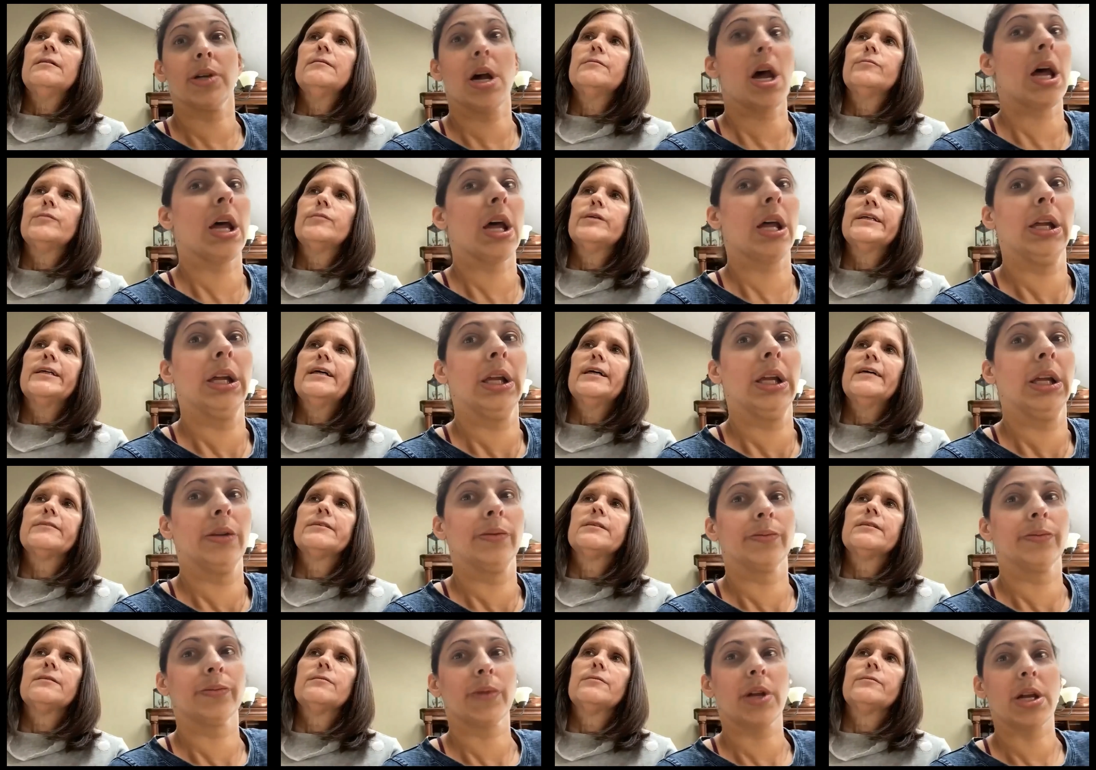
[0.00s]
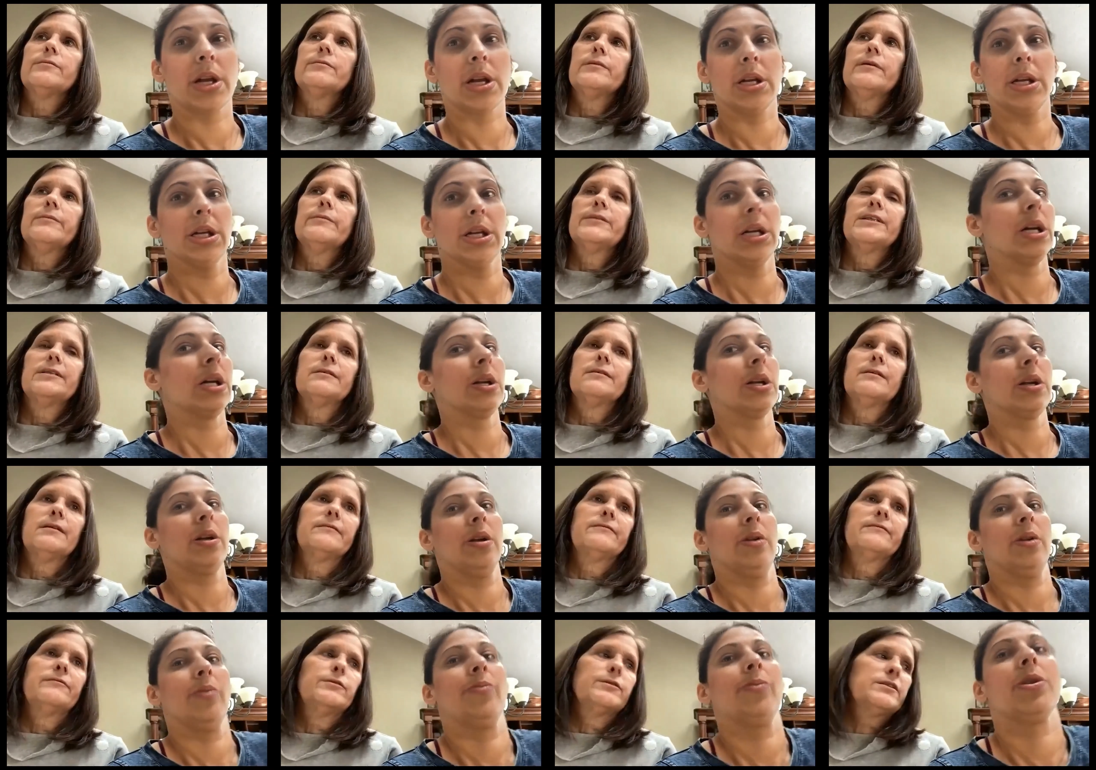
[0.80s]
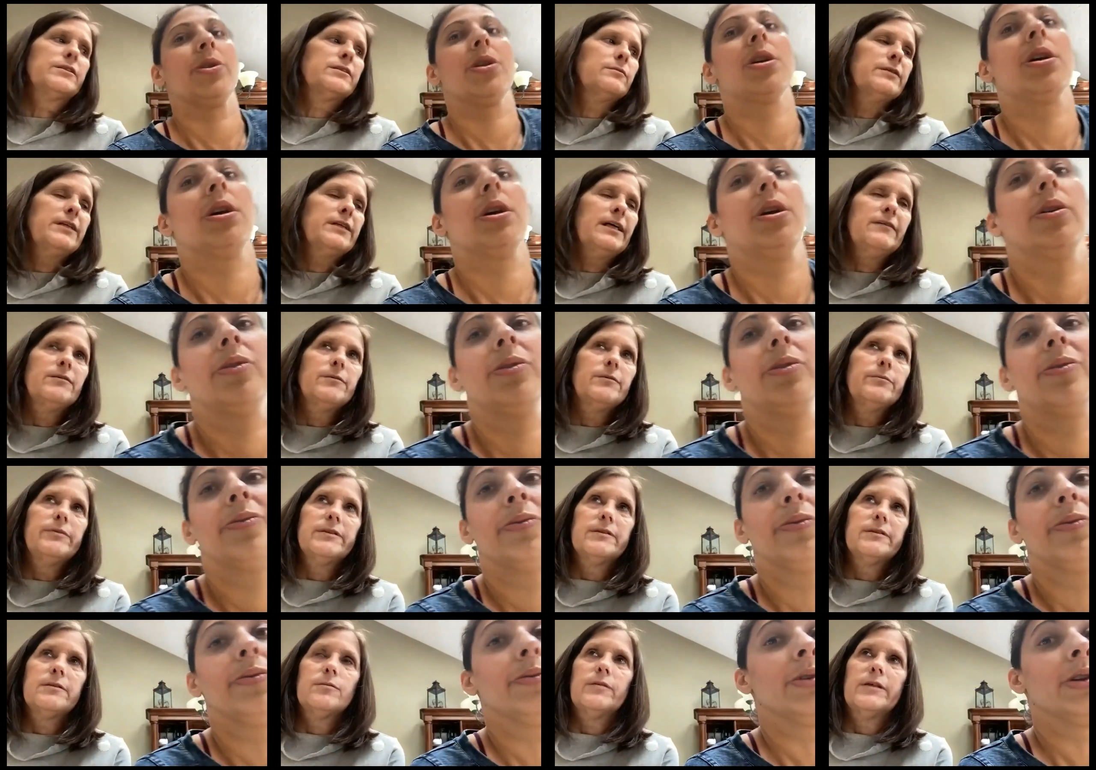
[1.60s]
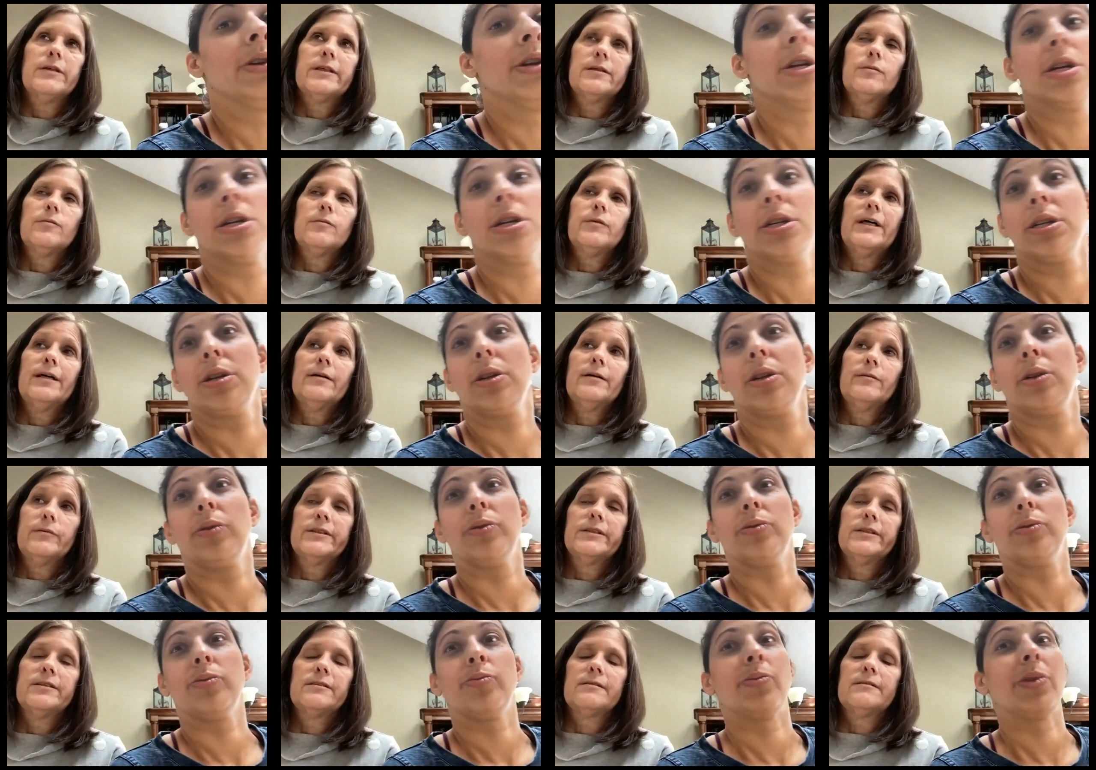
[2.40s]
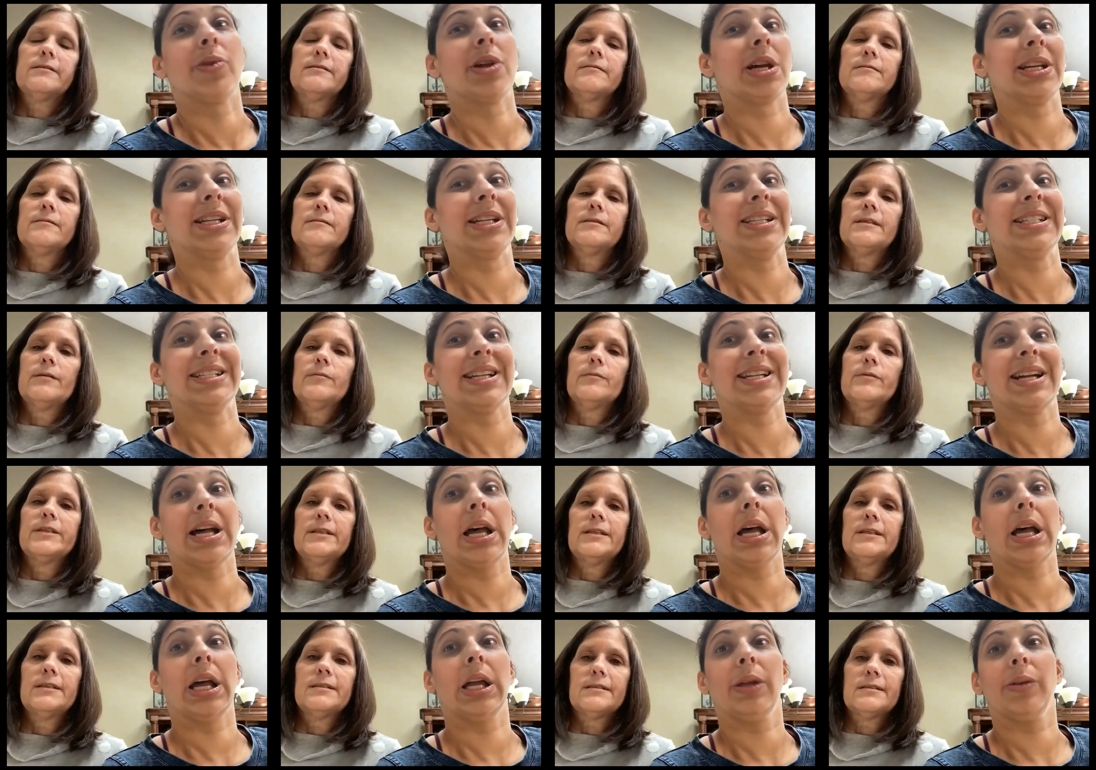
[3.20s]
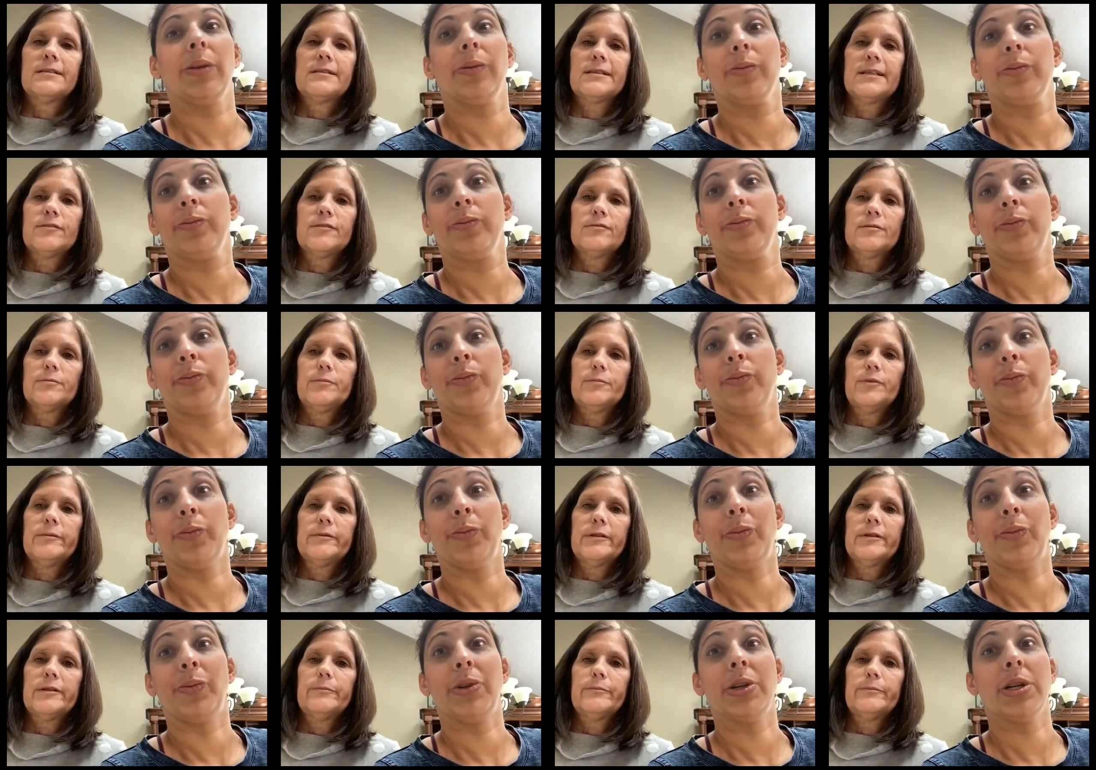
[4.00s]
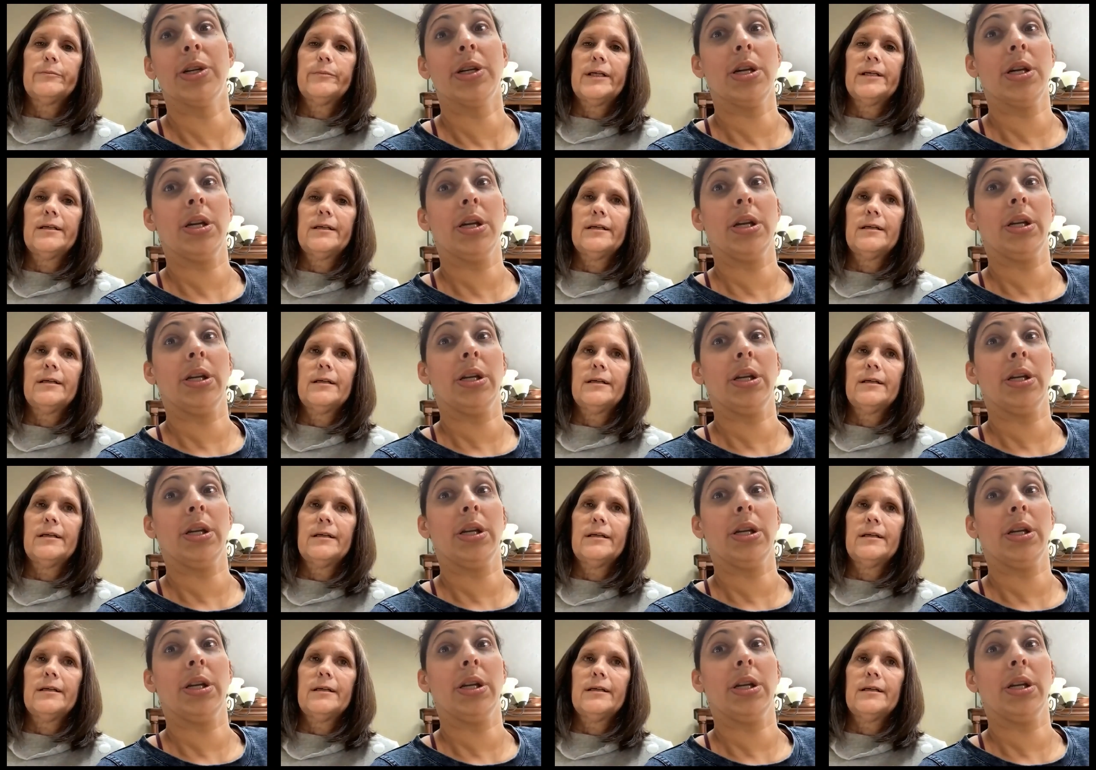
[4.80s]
Speaker 1: we have to, I mean, unfortunately, we haven't been to one in a while. We just yeah. said we need to schedule an appointment. But